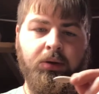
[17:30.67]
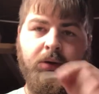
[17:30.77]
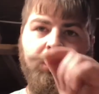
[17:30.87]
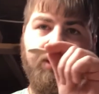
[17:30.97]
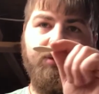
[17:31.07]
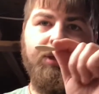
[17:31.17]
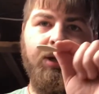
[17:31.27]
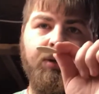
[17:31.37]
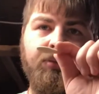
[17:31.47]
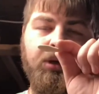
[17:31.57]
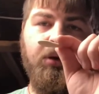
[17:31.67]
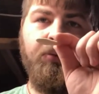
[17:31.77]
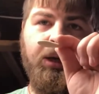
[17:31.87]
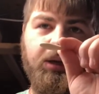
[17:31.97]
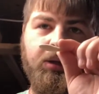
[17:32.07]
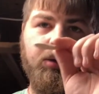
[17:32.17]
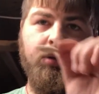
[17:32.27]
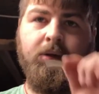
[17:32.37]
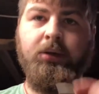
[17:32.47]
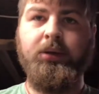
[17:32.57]
now it's time to go paint it.
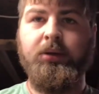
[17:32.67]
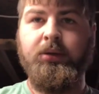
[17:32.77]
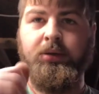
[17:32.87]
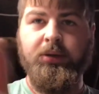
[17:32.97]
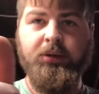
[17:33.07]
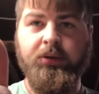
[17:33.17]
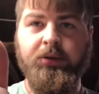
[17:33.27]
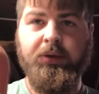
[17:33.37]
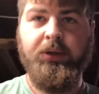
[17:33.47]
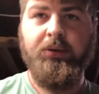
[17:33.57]
So, sweet.